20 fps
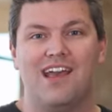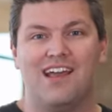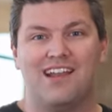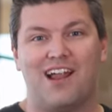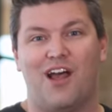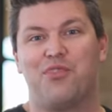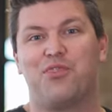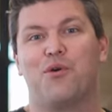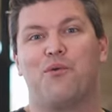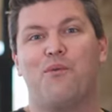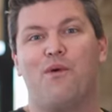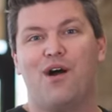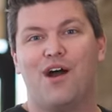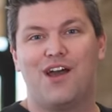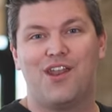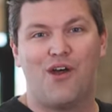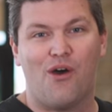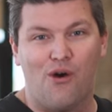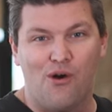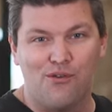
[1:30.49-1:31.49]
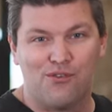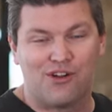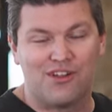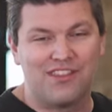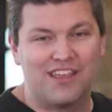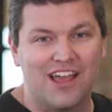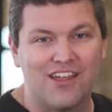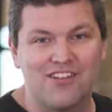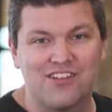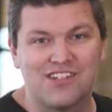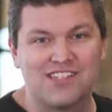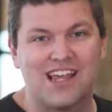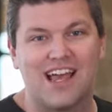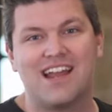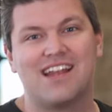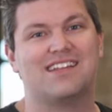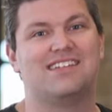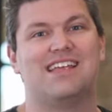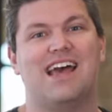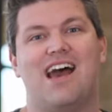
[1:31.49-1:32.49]
not the one over on the other
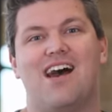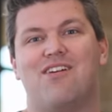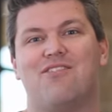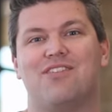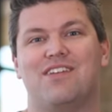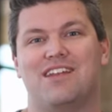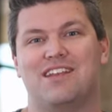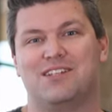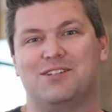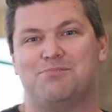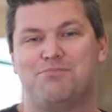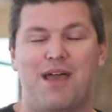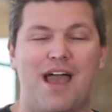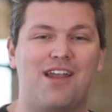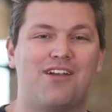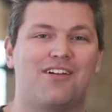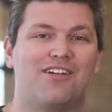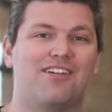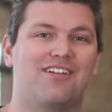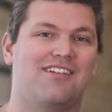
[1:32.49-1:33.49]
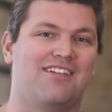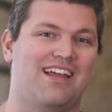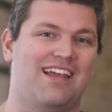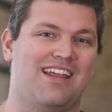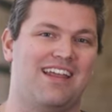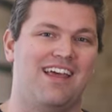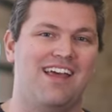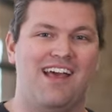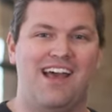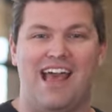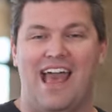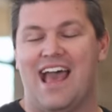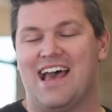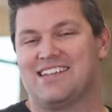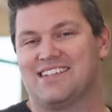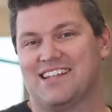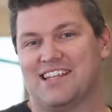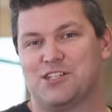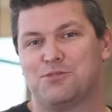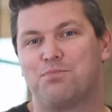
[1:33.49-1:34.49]
side of town that is better and
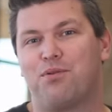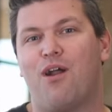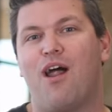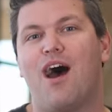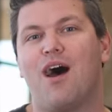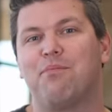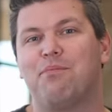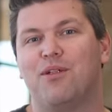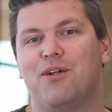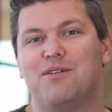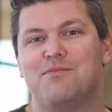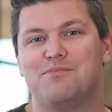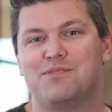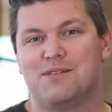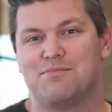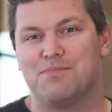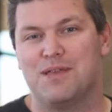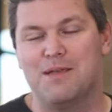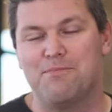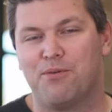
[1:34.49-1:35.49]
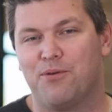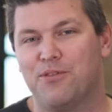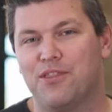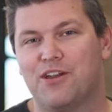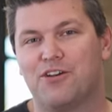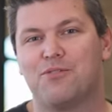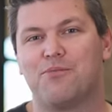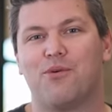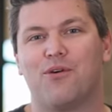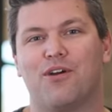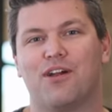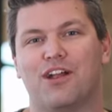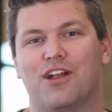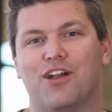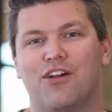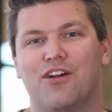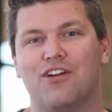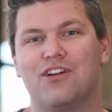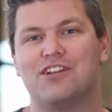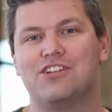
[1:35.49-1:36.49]
has less problems and people that are more
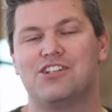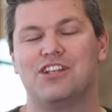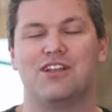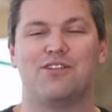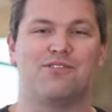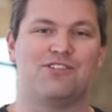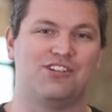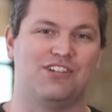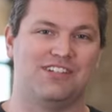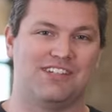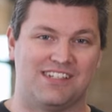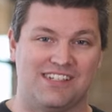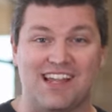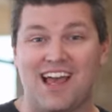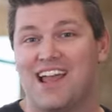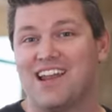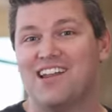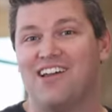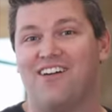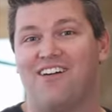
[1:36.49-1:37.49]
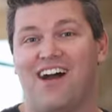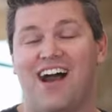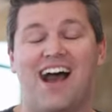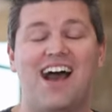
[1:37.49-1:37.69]
encouraging, which is a side note.